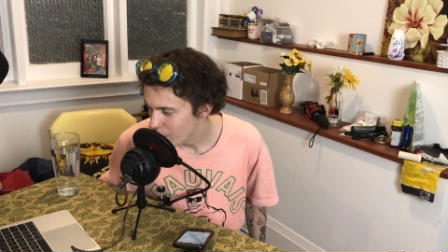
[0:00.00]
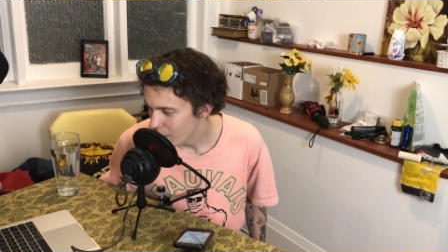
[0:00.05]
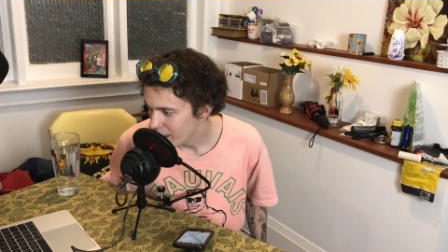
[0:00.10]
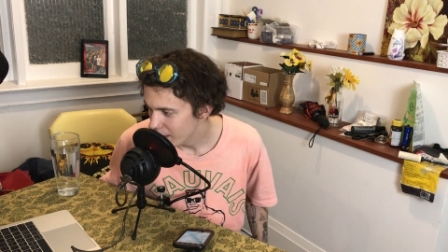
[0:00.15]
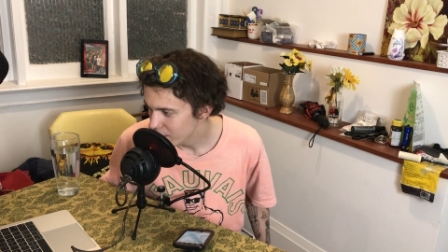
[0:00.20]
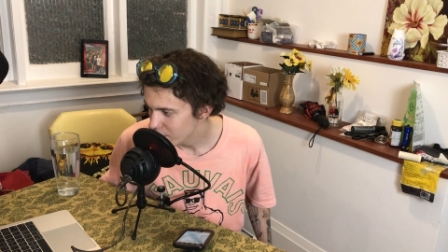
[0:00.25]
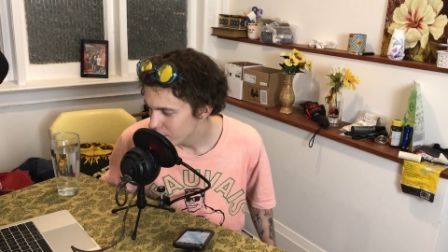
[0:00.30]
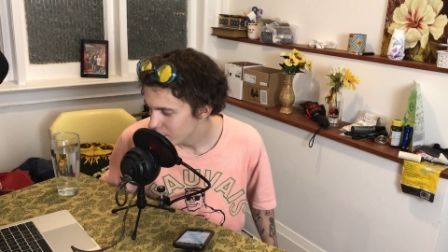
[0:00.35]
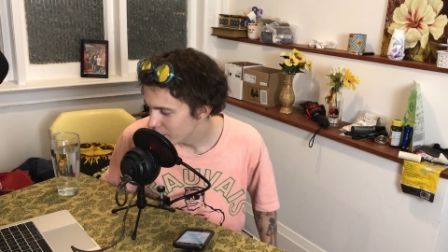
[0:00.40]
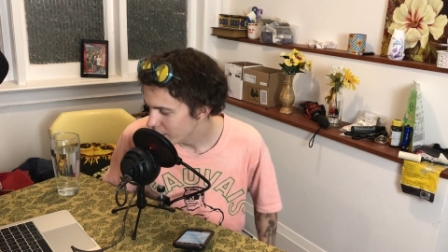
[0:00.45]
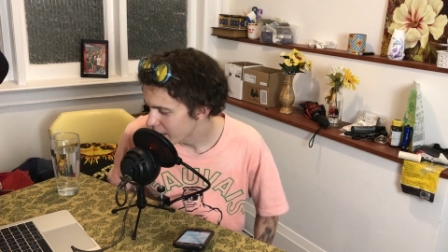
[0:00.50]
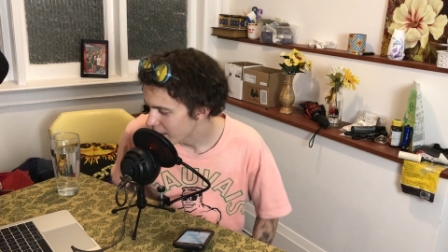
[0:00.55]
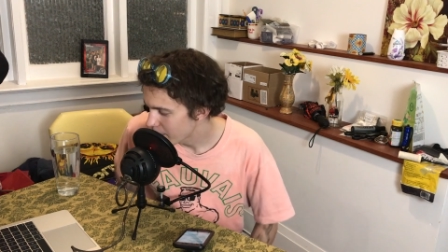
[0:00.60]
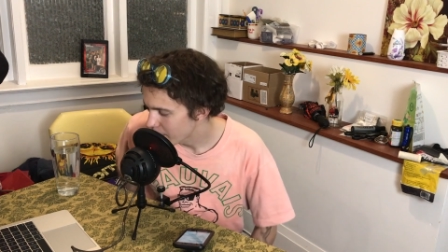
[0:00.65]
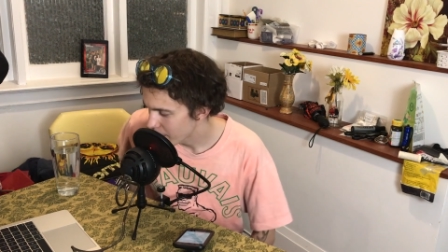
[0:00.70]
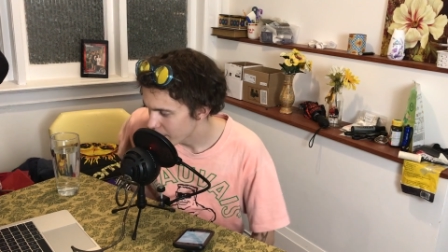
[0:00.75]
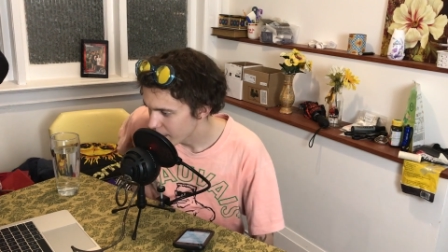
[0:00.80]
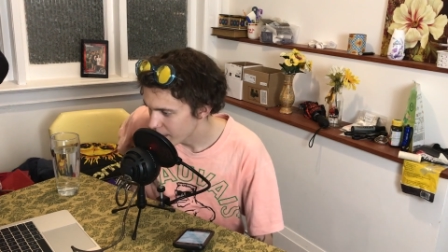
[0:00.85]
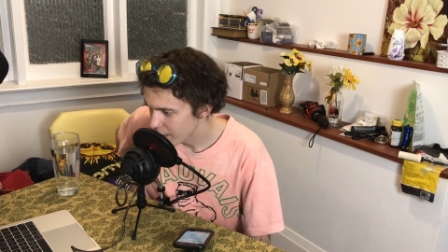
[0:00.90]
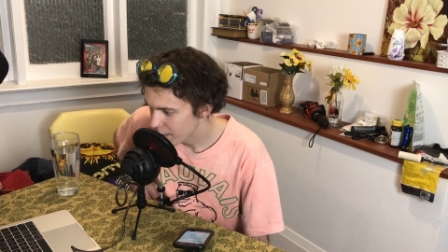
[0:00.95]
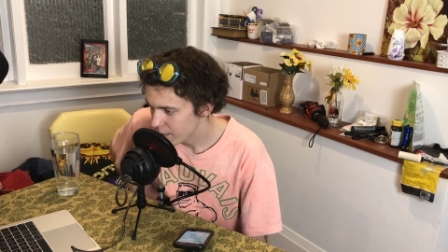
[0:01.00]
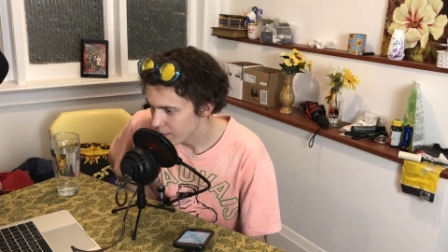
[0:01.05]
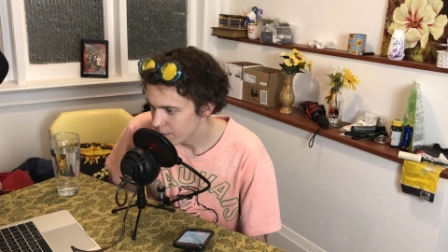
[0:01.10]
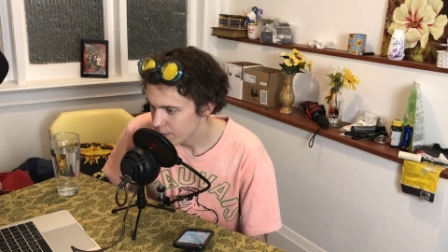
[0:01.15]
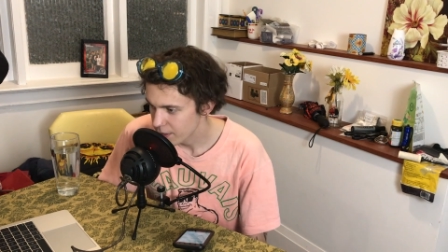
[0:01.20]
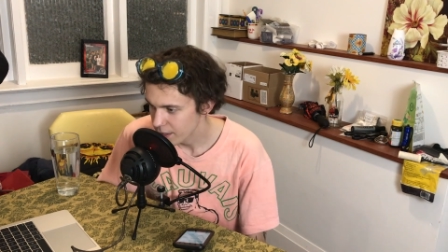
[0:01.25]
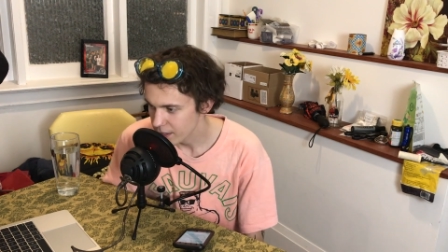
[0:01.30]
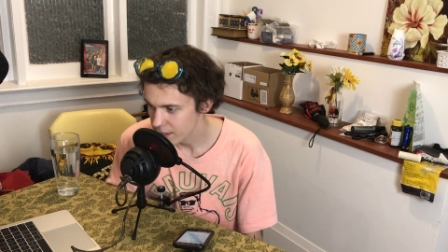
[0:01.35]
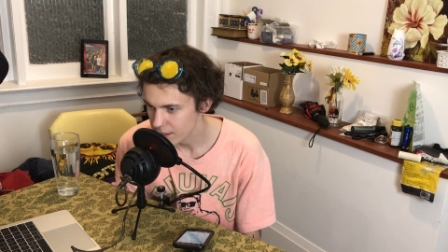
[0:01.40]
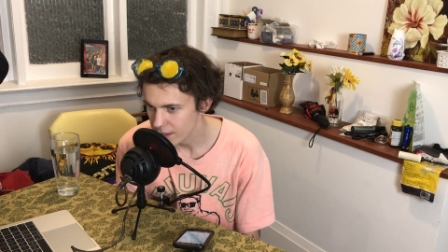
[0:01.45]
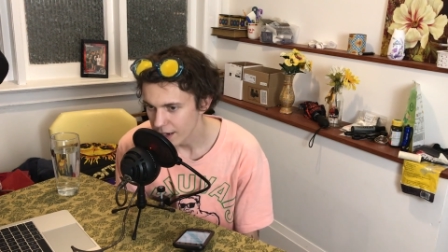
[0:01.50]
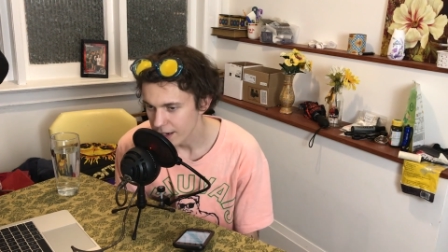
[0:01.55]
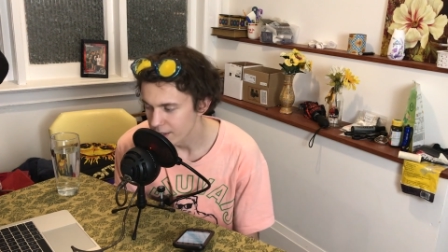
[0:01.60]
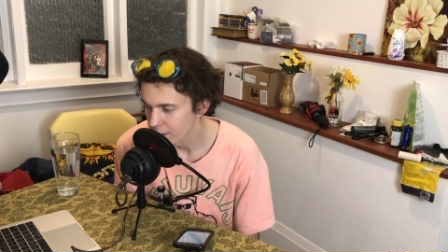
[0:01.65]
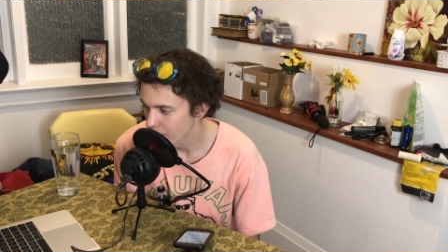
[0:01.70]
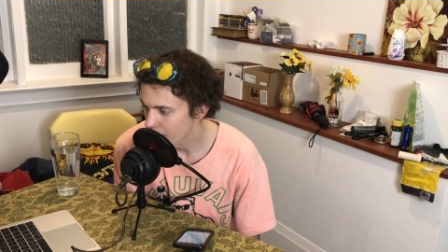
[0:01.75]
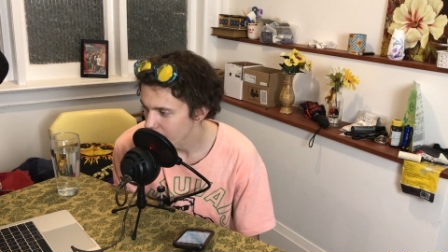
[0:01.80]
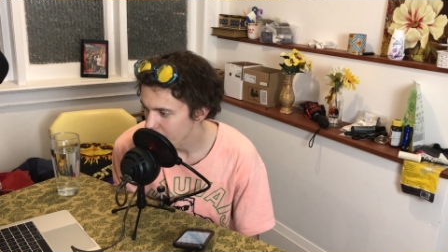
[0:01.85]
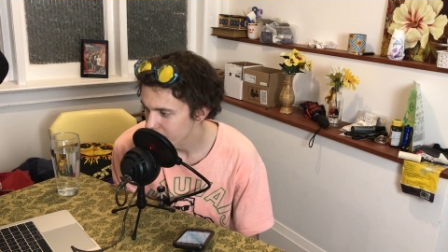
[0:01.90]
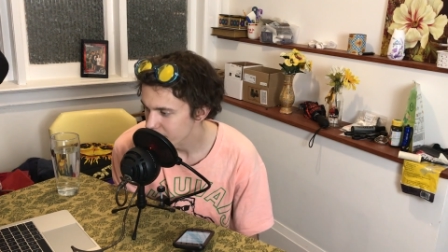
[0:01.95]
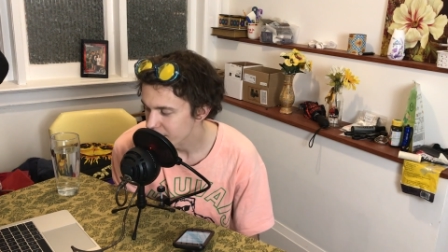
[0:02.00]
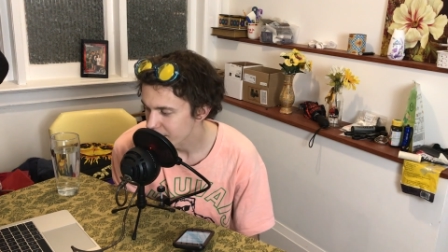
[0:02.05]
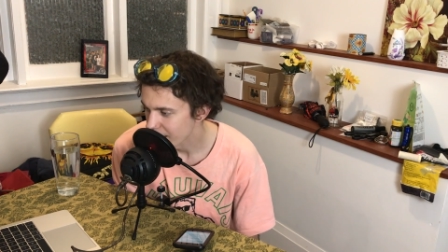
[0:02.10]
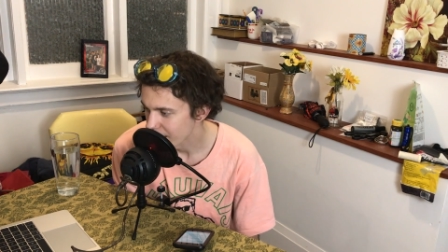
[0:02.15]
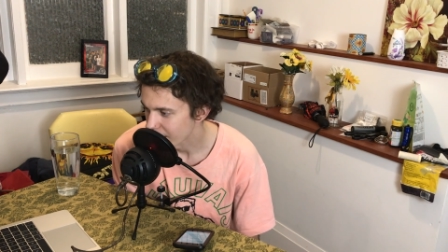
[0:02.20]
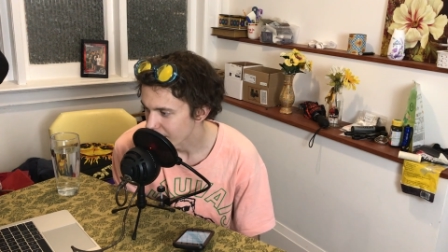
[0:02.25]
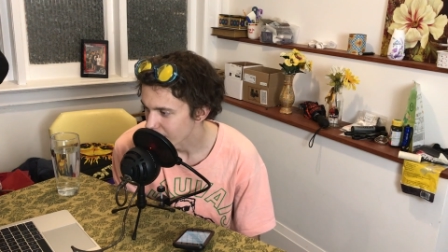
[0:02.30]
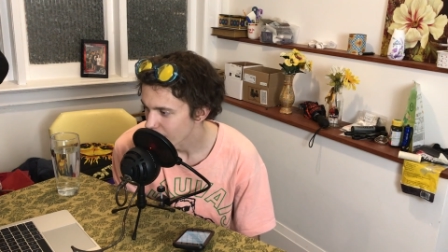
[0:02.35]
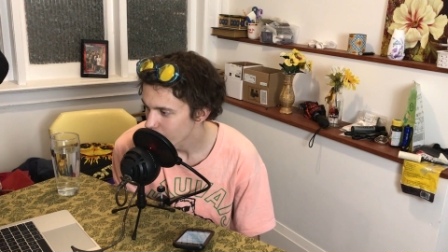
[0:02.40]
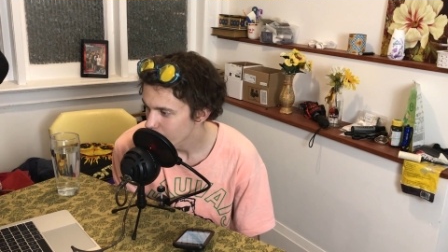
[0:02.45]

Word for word: Instagram things that I don't understand.